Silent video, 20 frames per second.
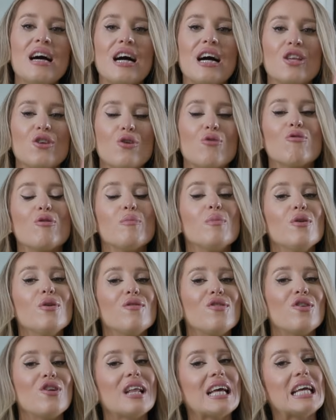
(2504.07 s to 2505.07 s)
and your
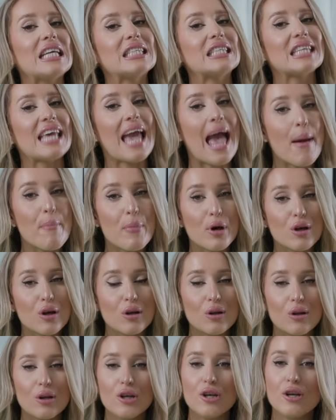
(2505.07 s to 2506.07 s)
removal is
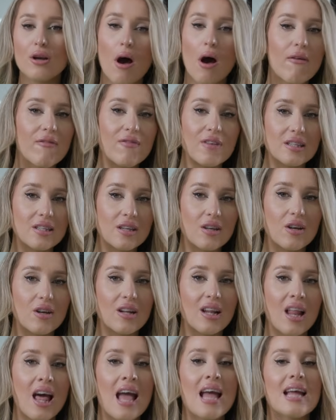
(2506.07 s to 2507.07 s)
chemical, not
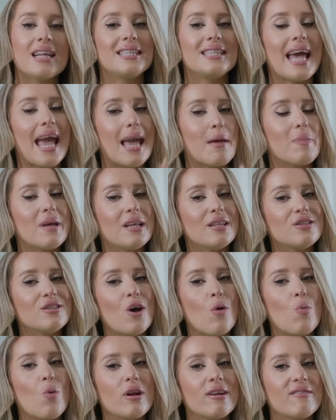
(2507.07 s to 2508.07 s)
physical, tape-ins are
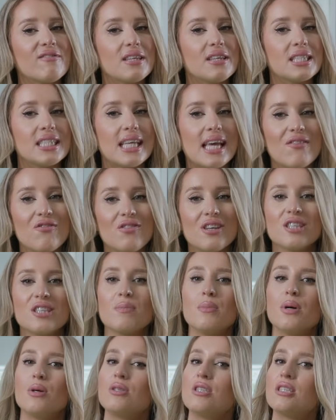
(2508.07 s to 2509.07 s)
one of the safest,
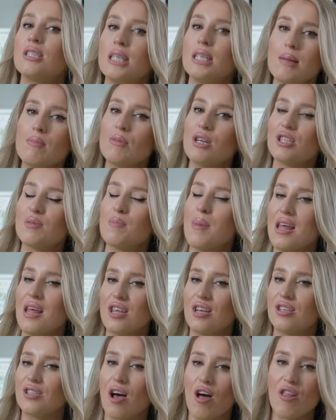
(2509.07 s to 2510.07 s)
most seamless
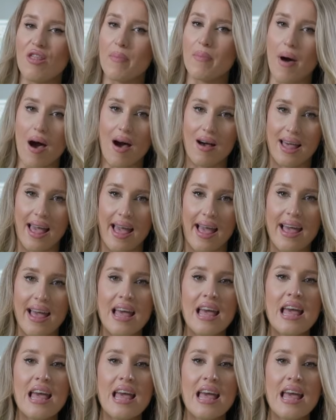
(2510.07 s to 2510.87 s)
methods on the market,